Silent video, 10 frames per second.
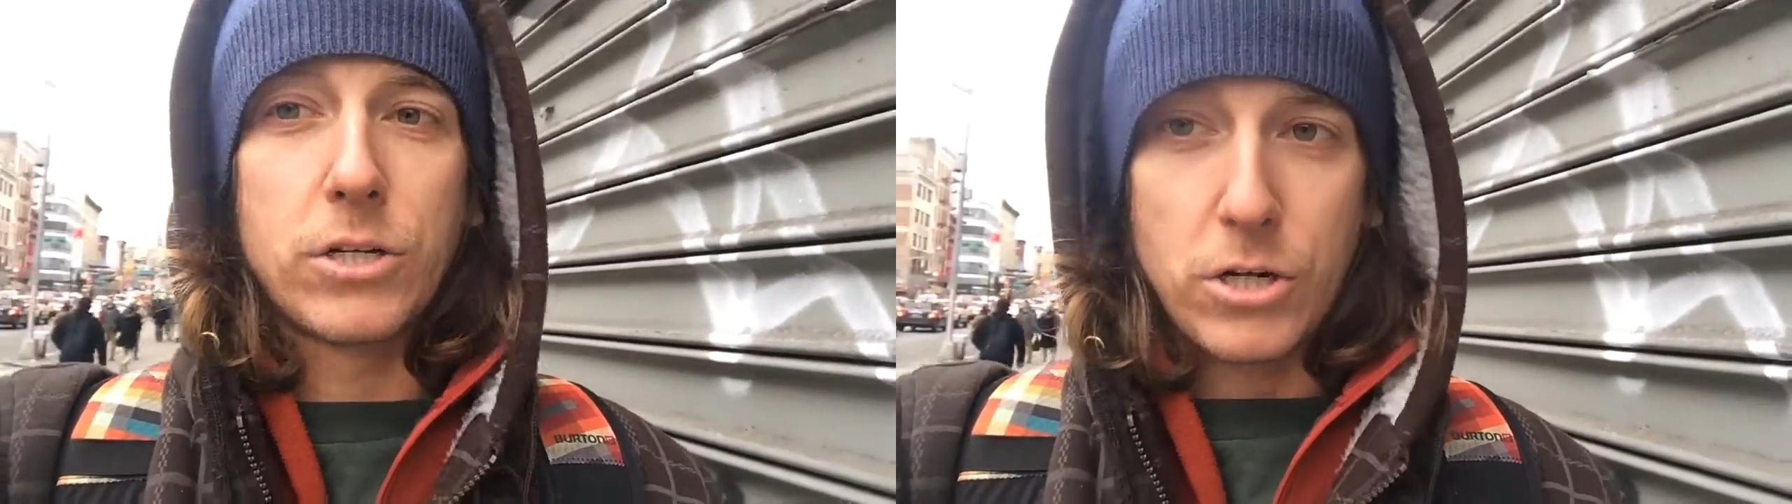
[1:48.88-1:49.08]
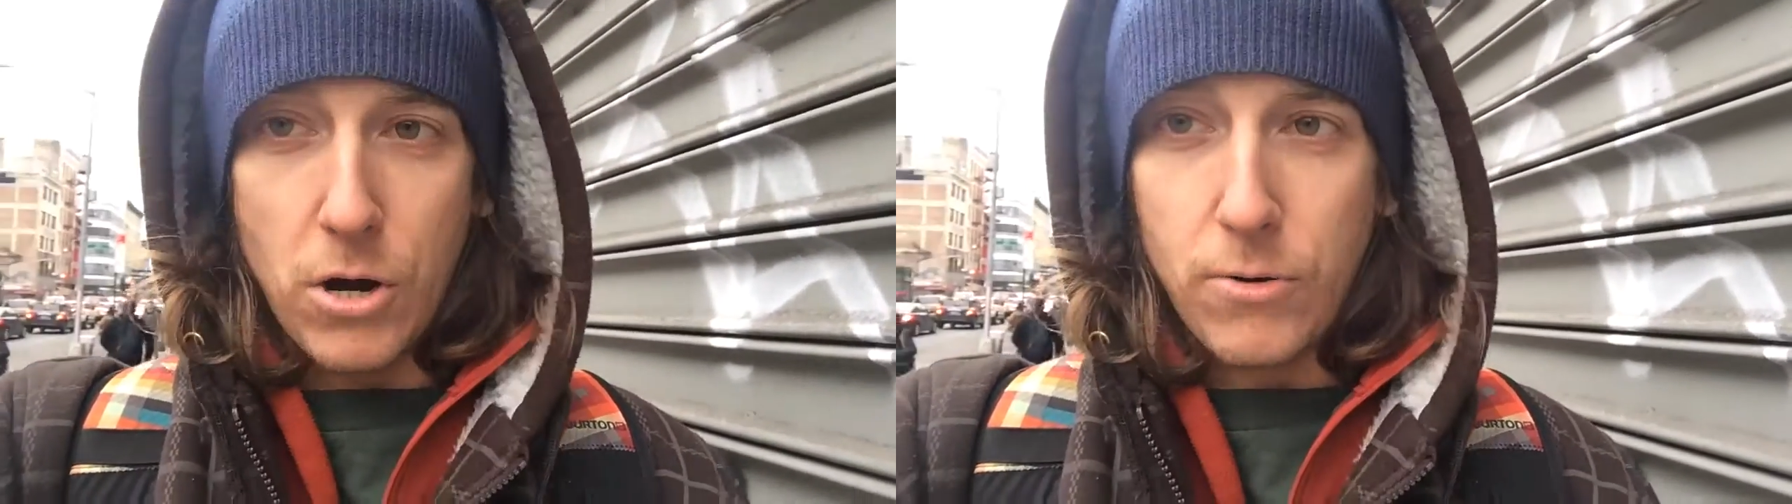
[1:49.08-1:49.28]

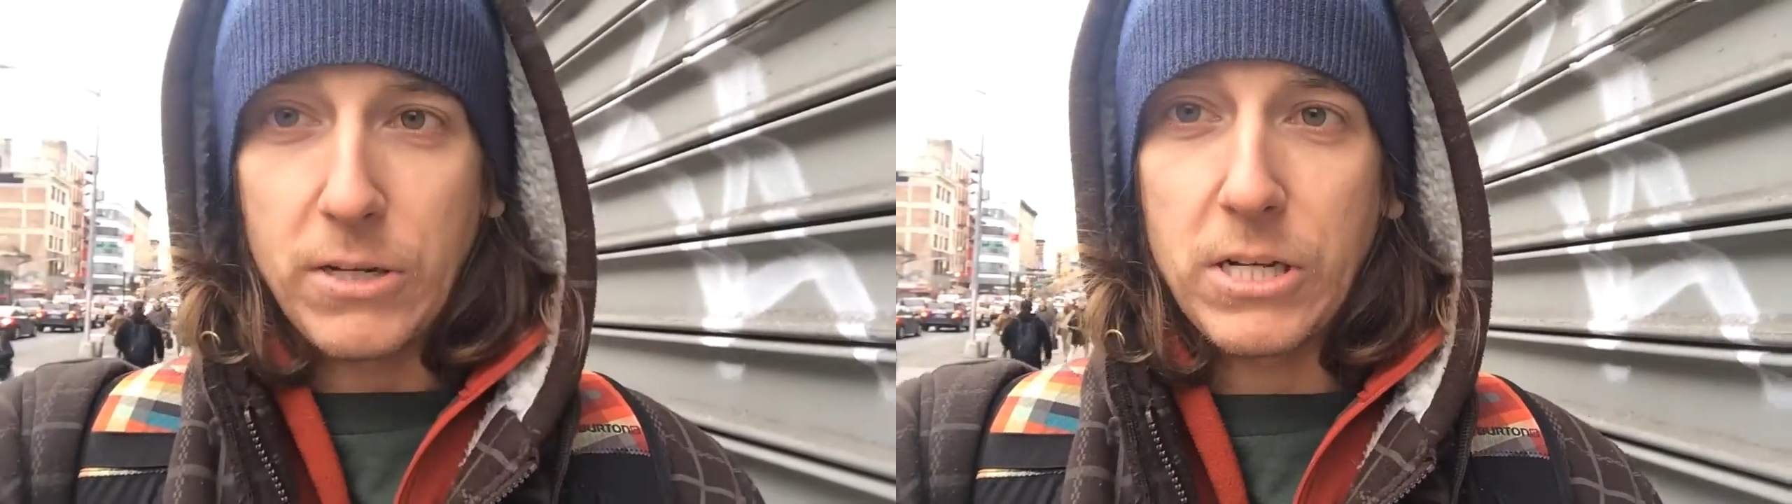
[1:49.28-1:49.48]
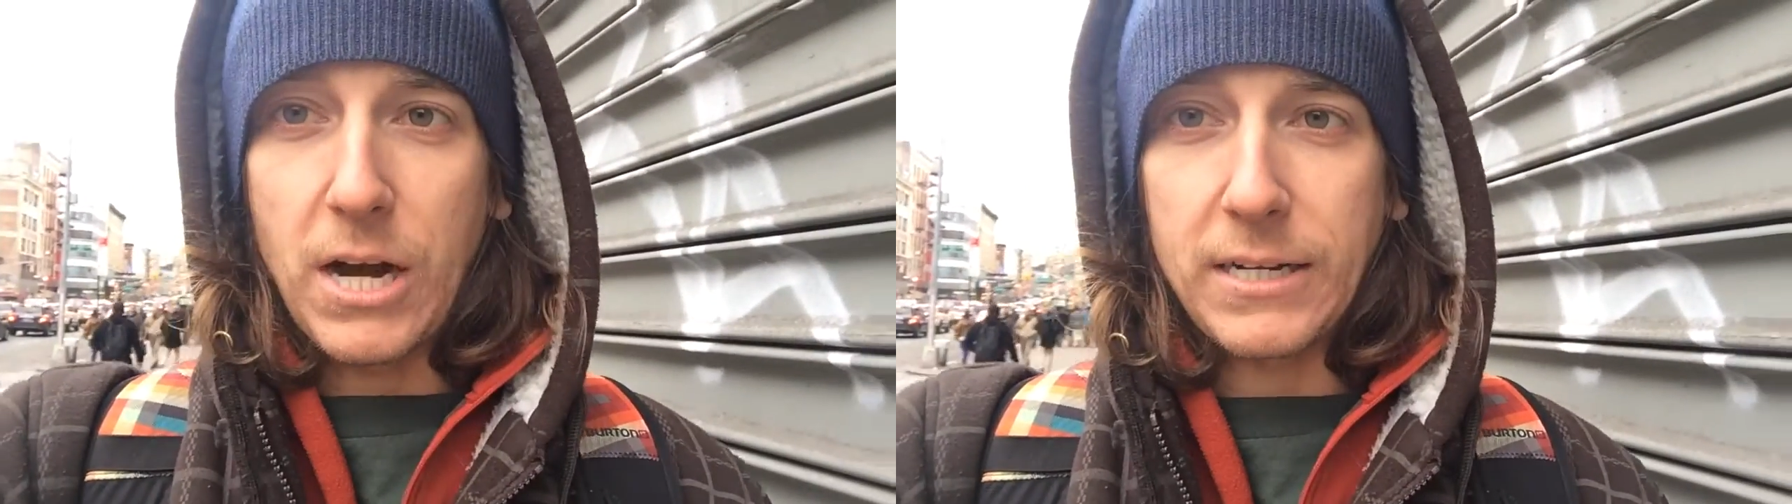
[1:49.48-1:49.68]
Go
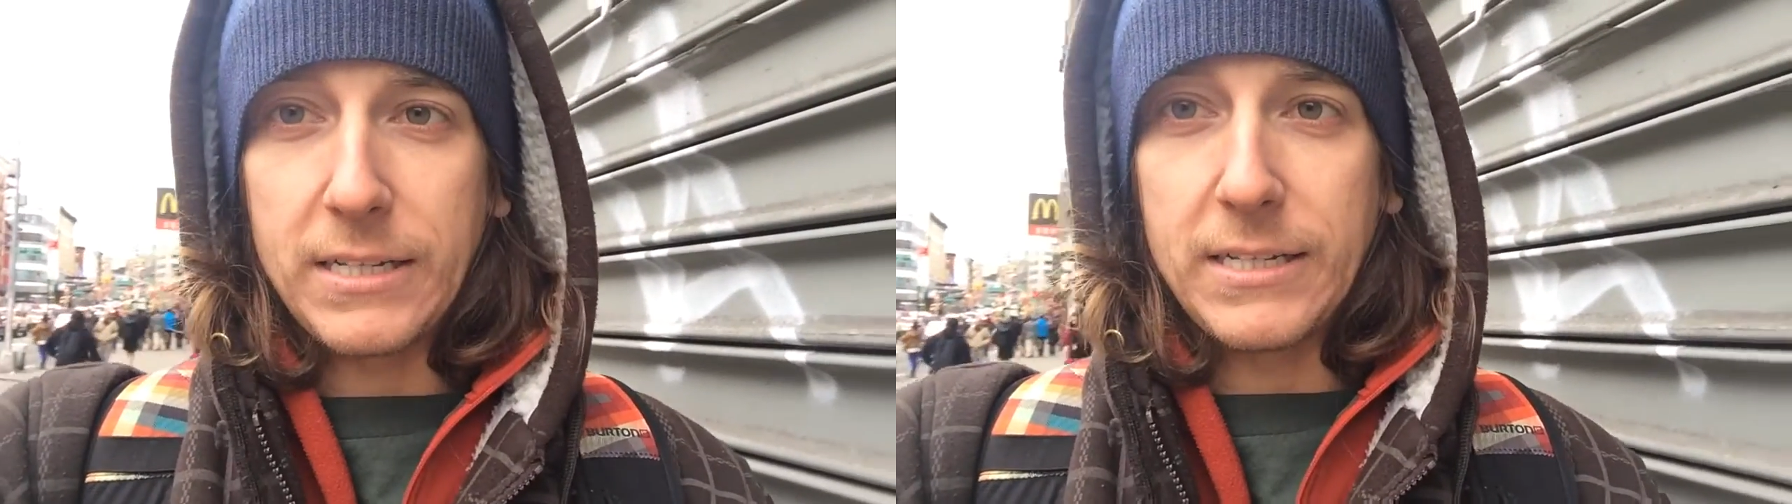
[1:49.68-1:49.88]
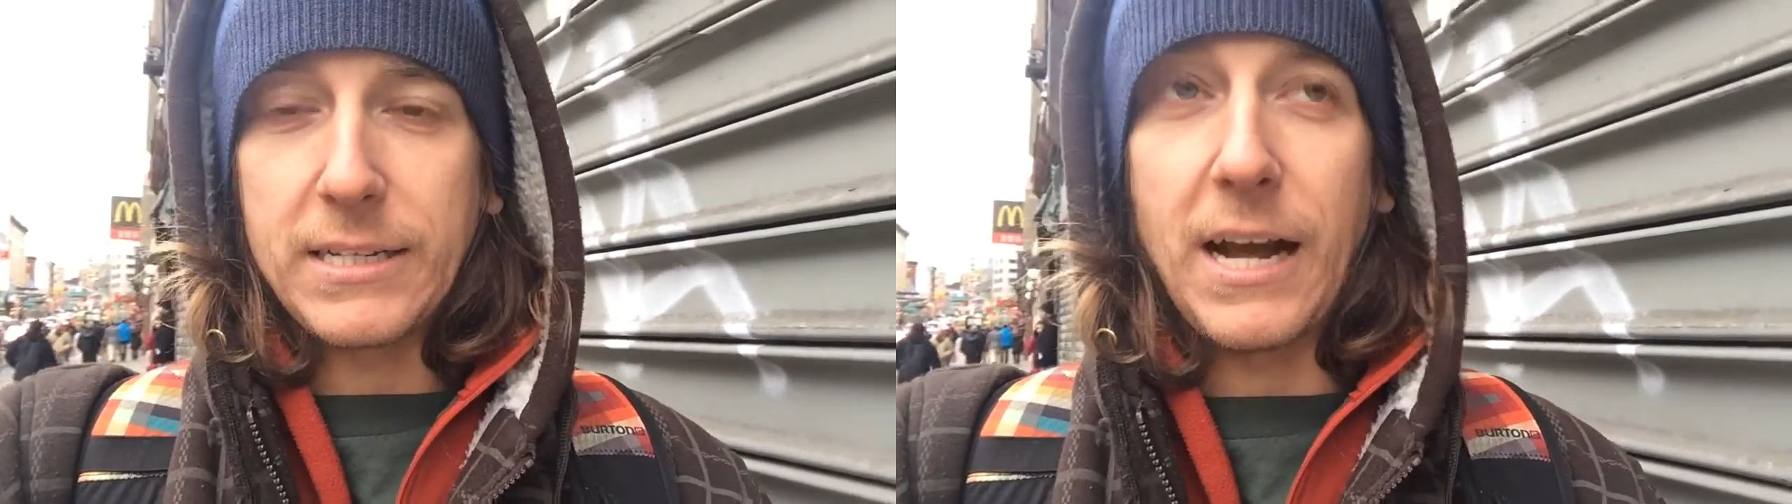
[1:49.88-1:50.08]
and talk to
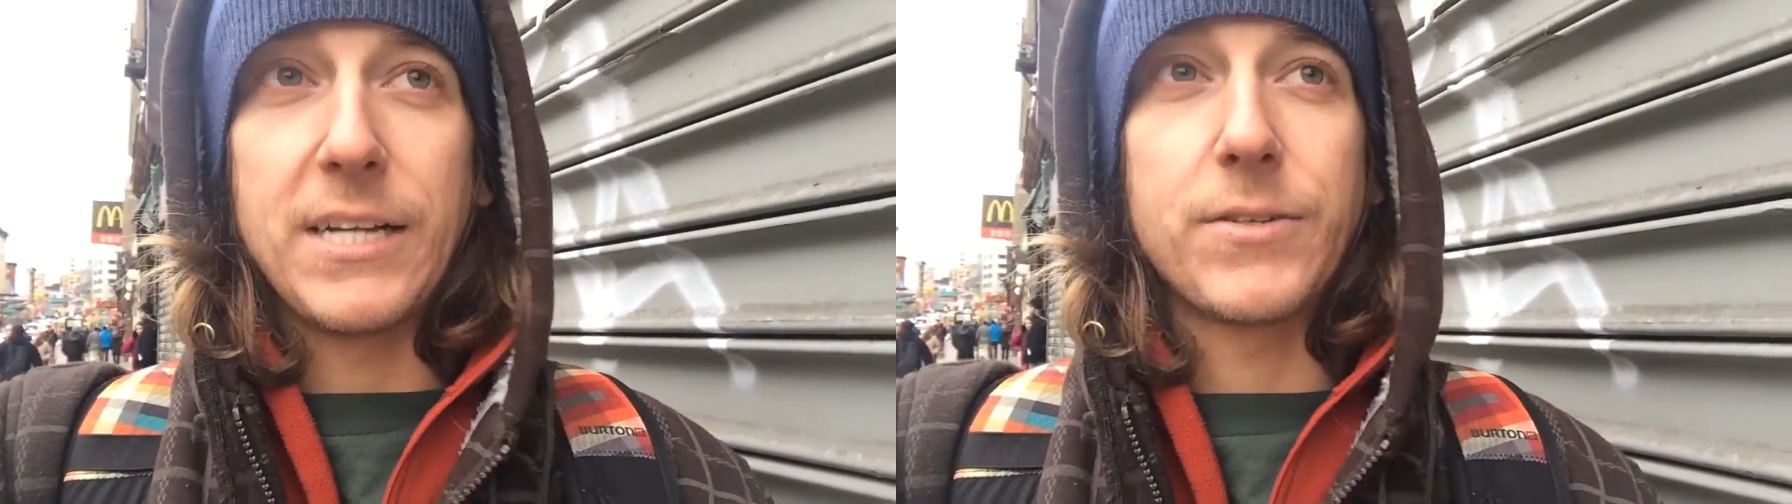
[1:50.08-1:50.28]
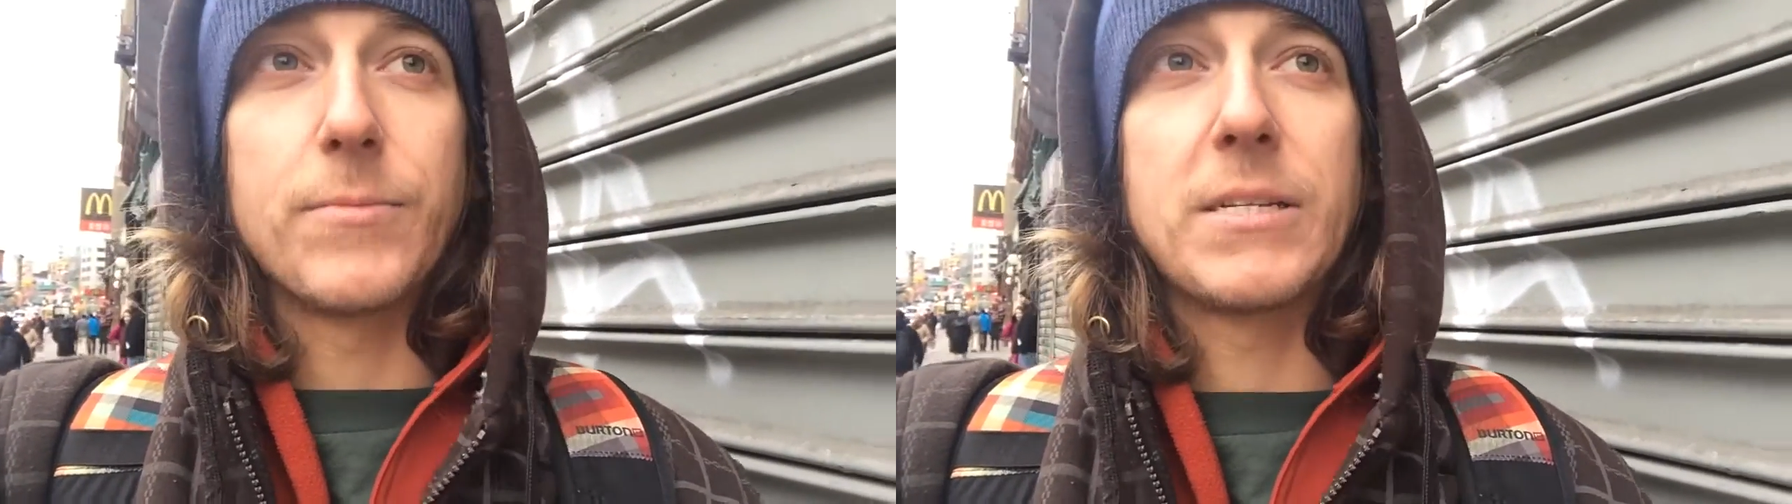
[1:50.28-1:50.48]
these guys from